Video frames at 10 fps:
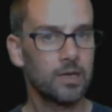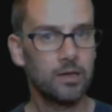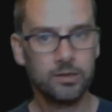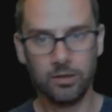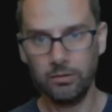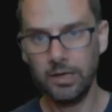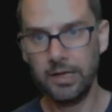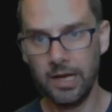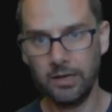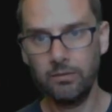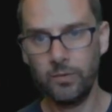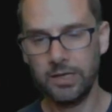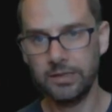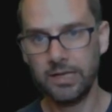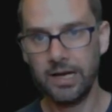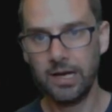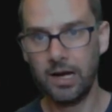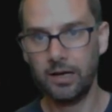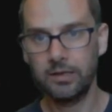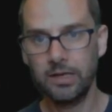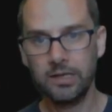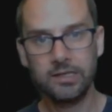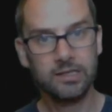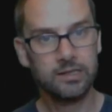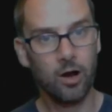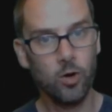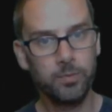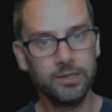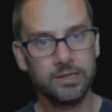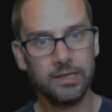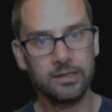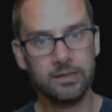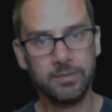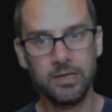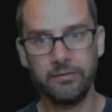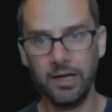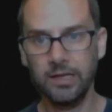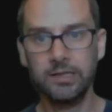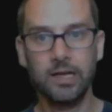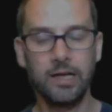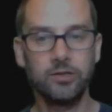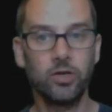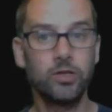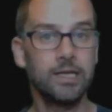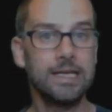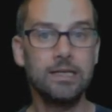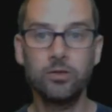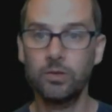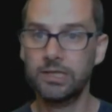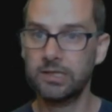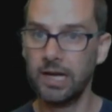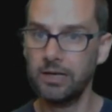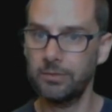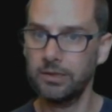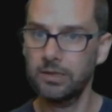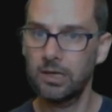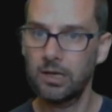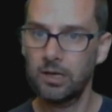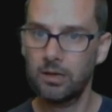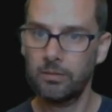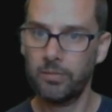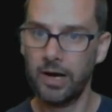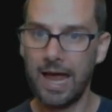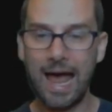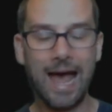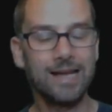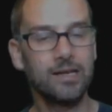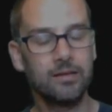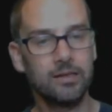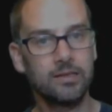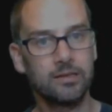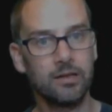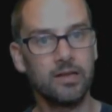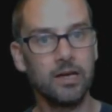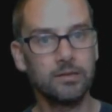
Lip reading: So again, we can take our open sentence p of x and turn it into a statement by adding this there